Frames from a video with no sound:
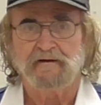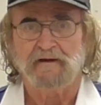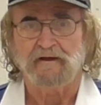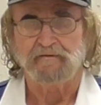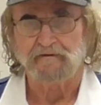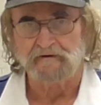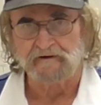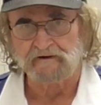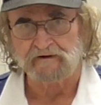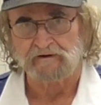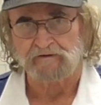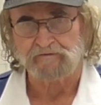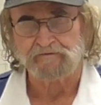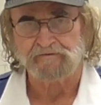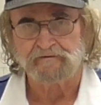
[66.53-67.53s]
and the
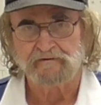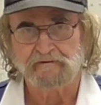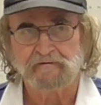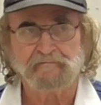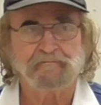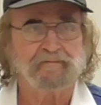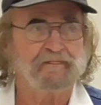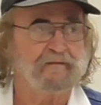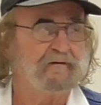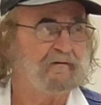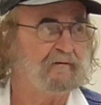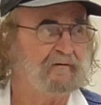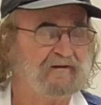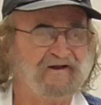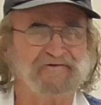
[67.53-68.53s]
length.
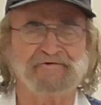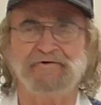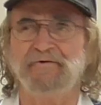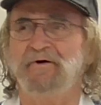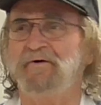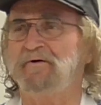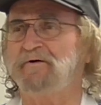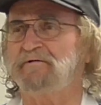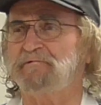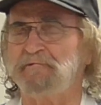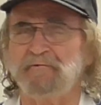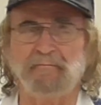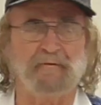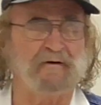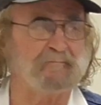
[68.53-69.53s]
That's too hard to
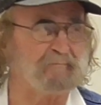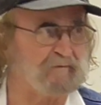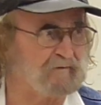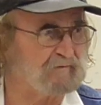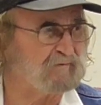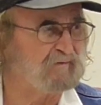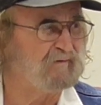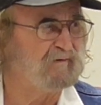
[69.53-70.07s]
remember.